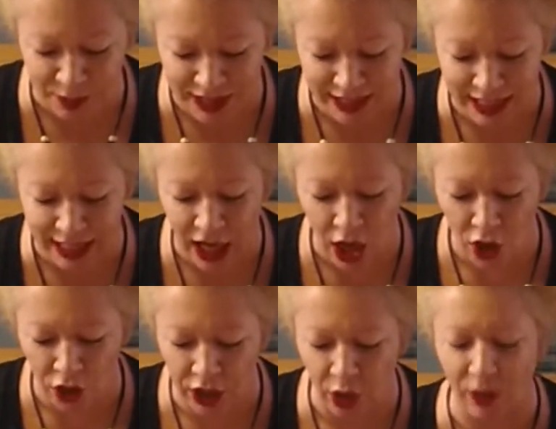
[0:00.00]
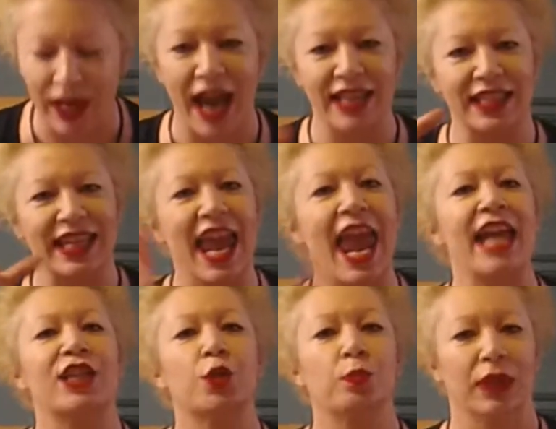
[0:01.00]
to see theory as an
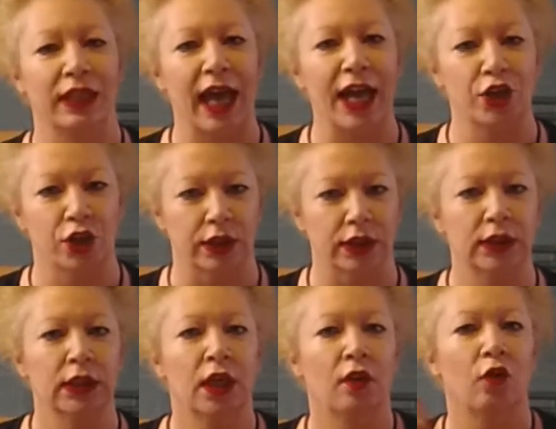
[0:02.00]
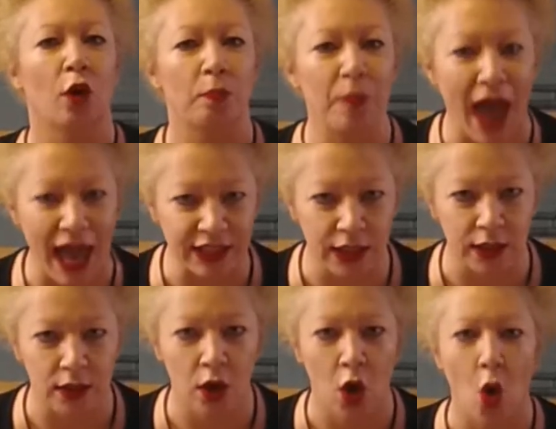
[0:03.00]
explanation for a
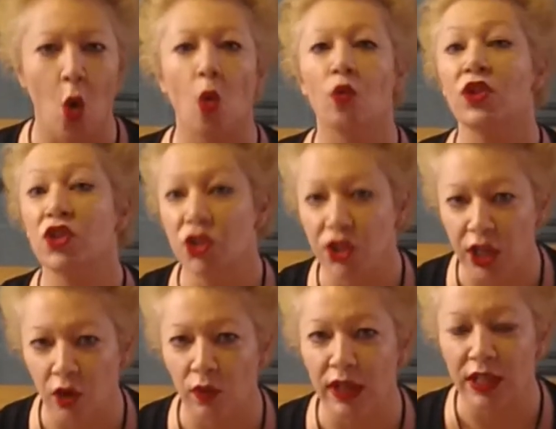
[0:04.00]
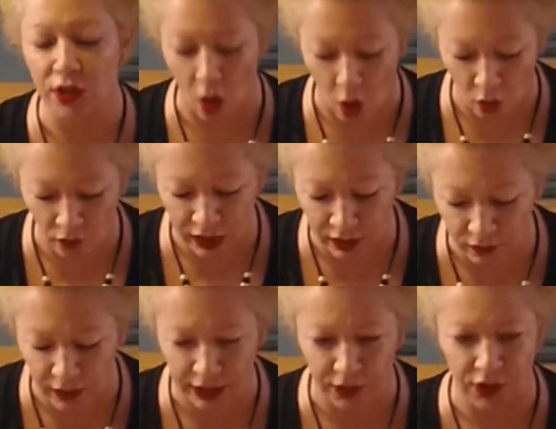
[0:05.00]
pattern or a series of
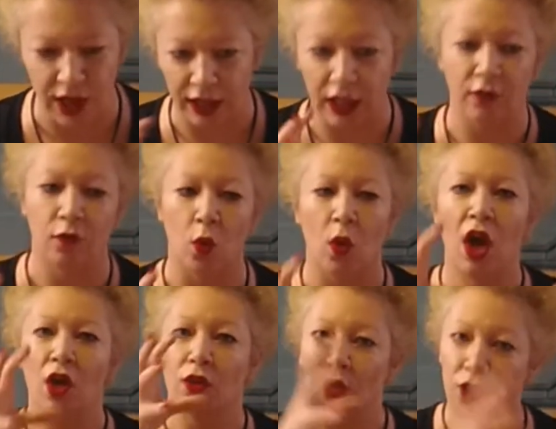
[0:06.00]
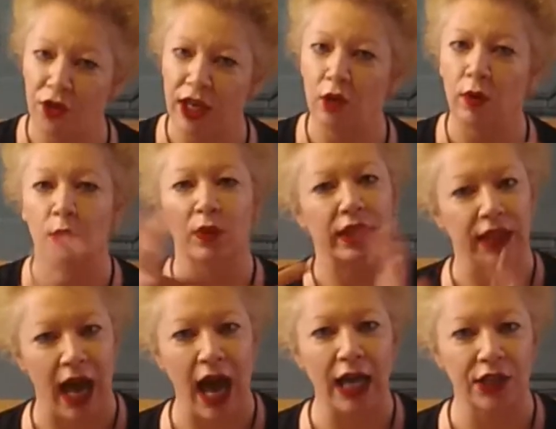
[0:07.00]
events, and therefore the theory within the
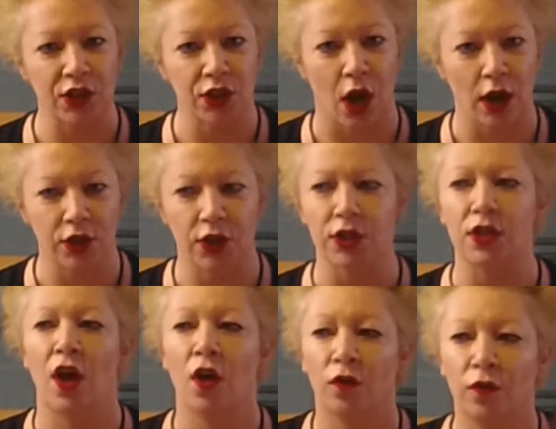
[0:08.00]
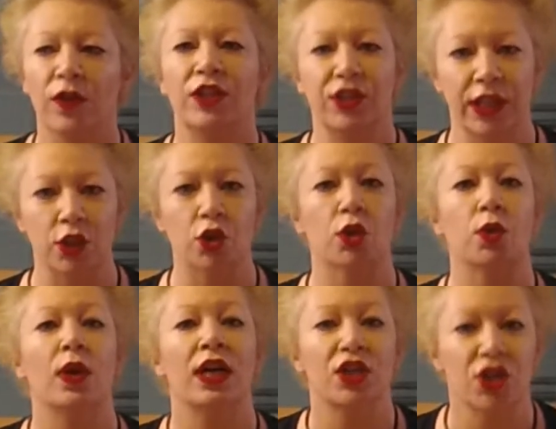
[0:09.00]
harder sciences fits
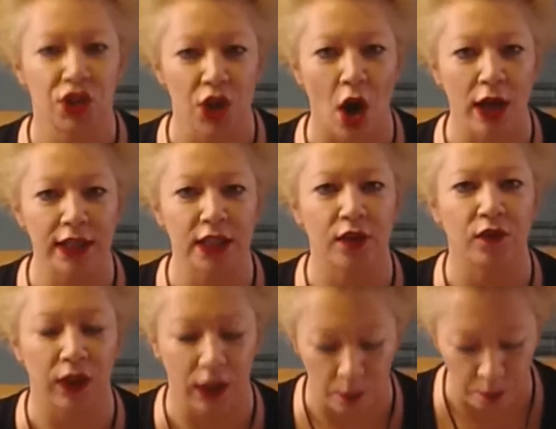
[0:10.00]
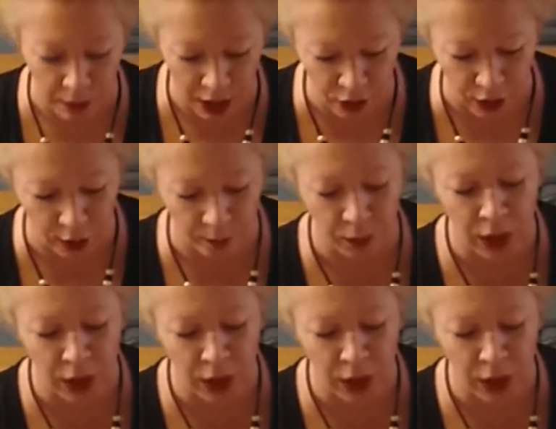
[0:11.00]
into scientific method.